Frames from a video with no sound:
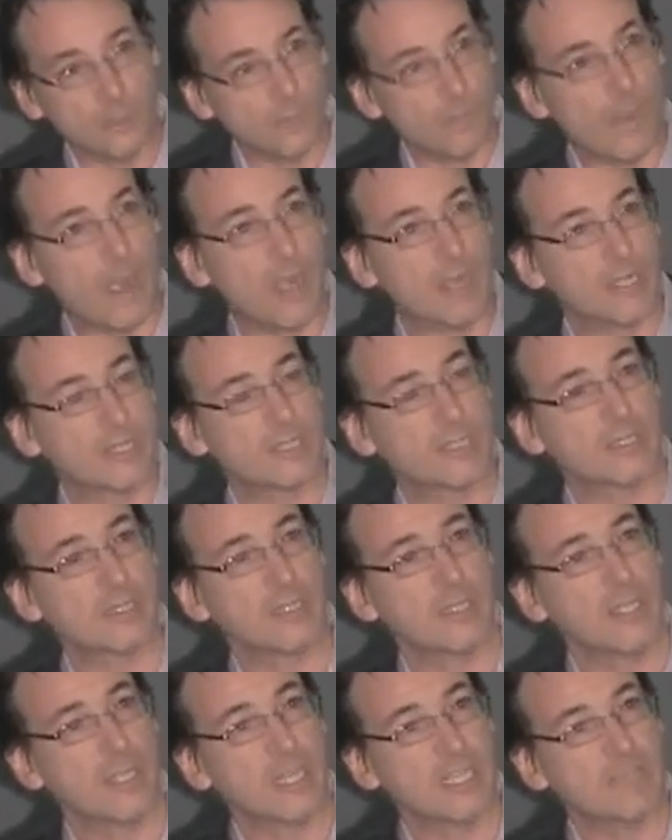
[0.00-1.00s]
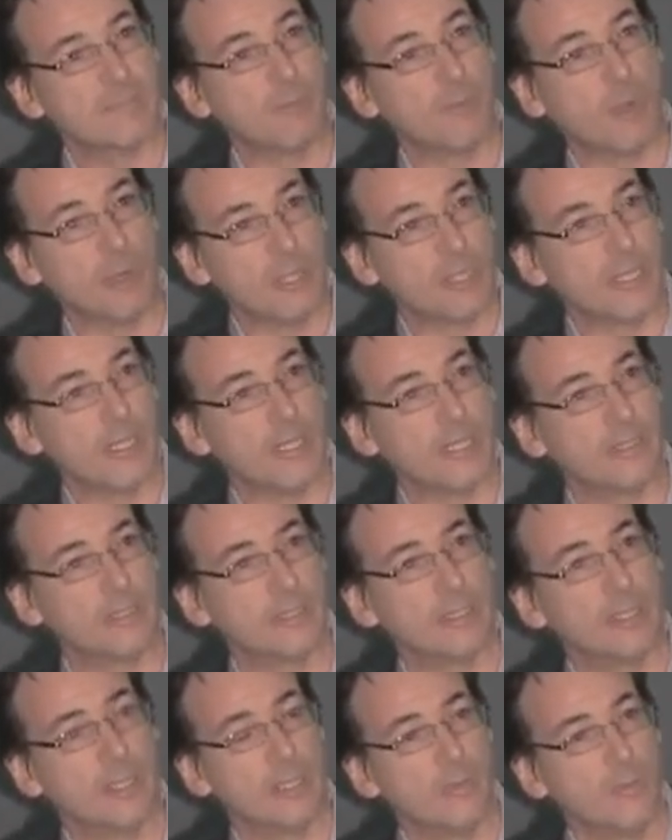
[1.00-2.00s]
going to Mars,
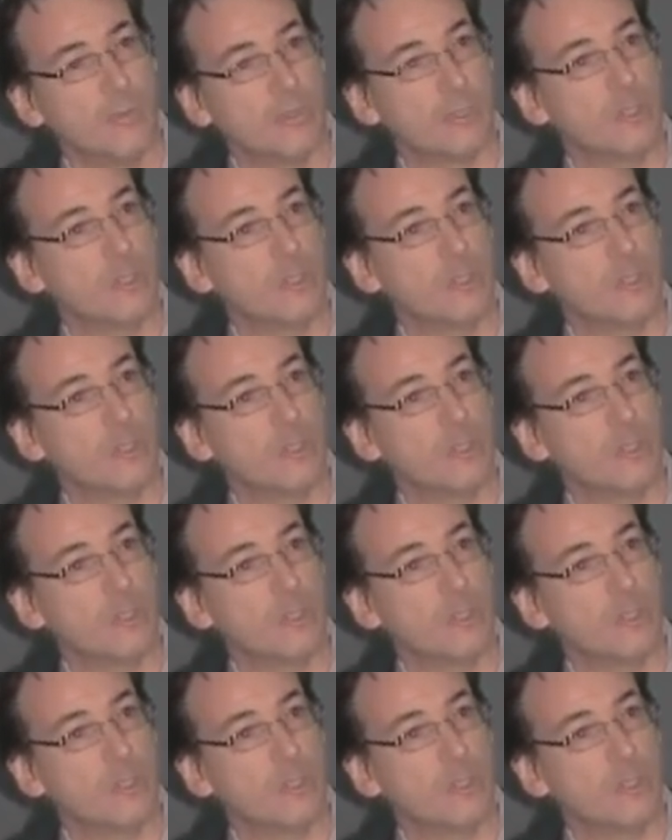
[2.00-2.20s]
exploring it